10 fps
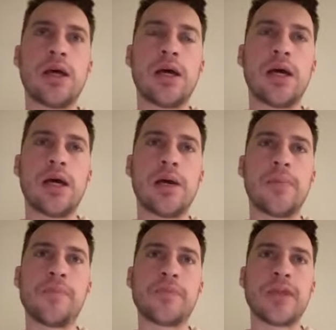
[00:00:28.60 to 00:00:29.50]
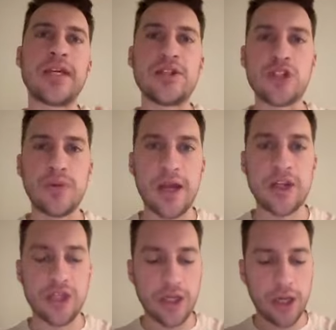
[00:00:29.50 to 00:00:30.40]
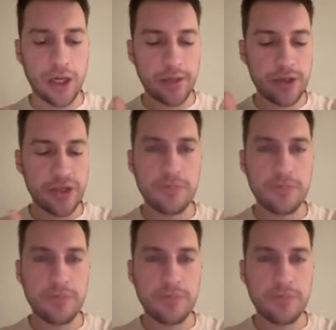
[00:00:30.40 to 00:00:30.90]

um, each strategy on just